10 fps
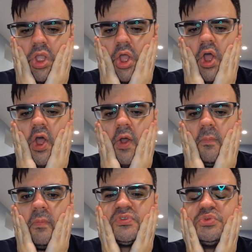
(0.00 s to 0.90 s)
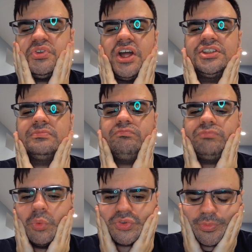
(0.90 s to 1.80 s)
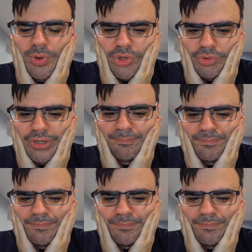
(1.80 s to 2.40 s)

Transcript: uh, Musu Gundam, The Witch from Mercury,